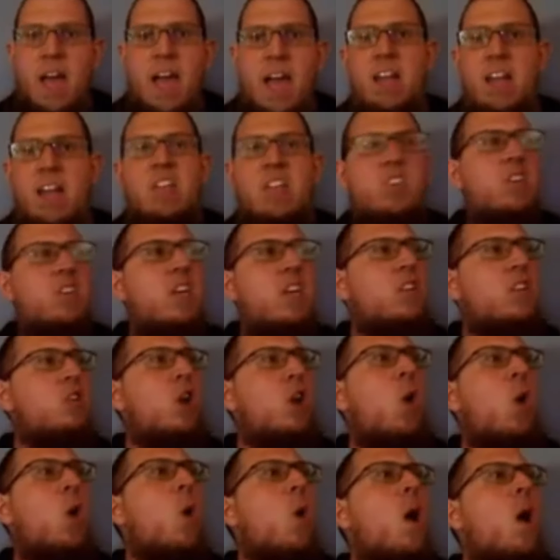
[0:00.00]
And he said,
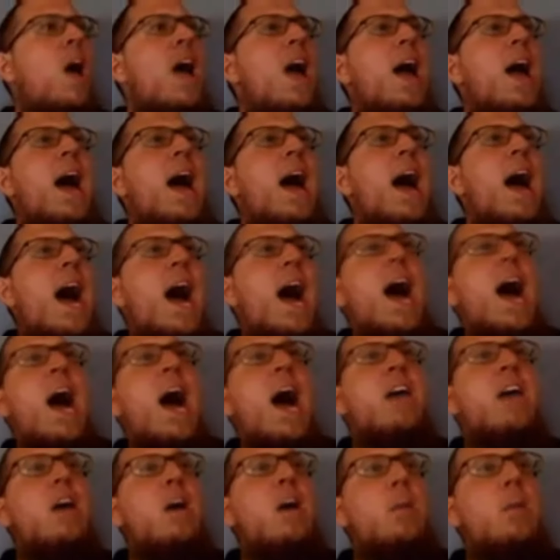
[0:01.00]
yo,
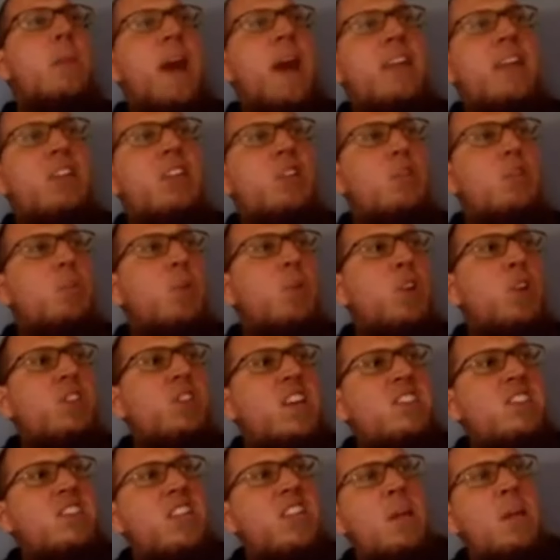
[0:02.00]
I abandoned the
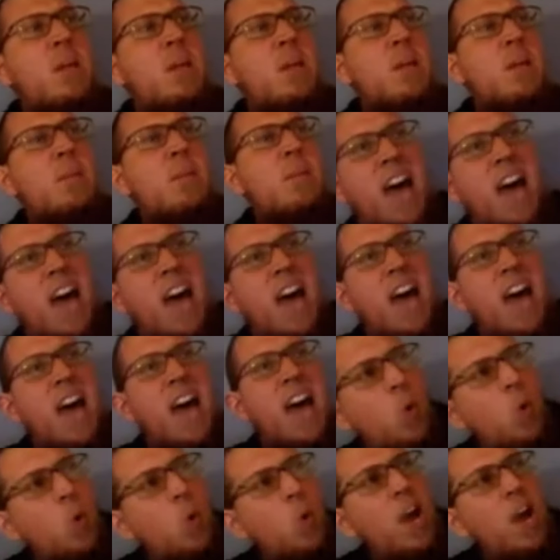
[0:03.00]
Mu'tazila madhab
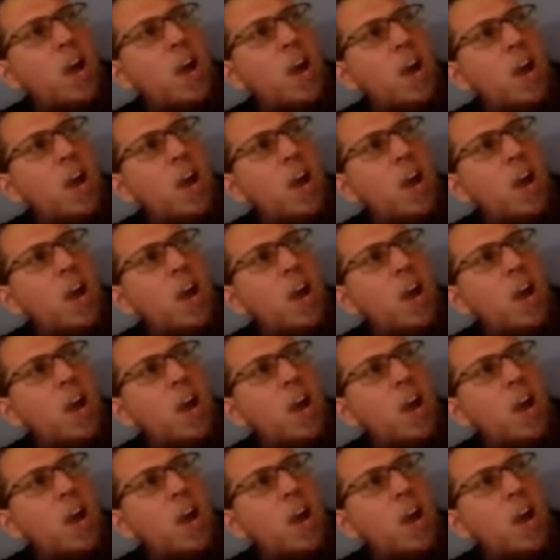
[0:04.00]
the way,